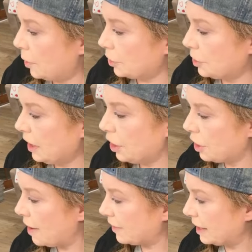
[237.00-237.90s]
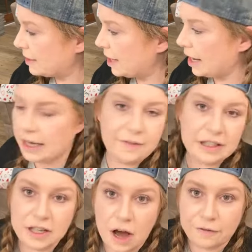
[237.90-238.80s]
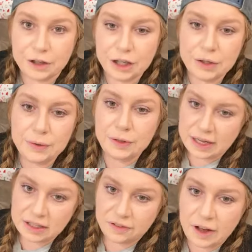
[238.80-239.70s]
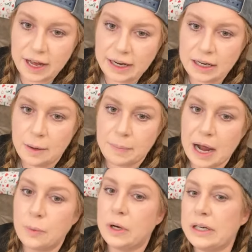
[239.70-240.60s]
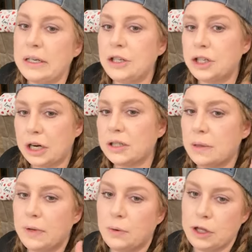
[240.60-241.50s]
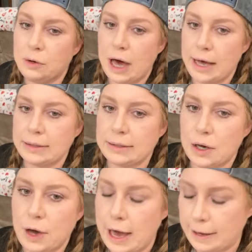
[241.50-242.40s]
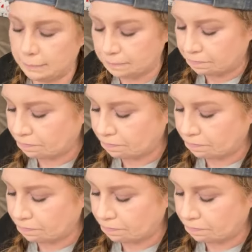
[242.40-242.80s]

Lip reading: we're doing a craft kit tonight. If it's not for you, that's fine. But I want to share something with you guys, okay?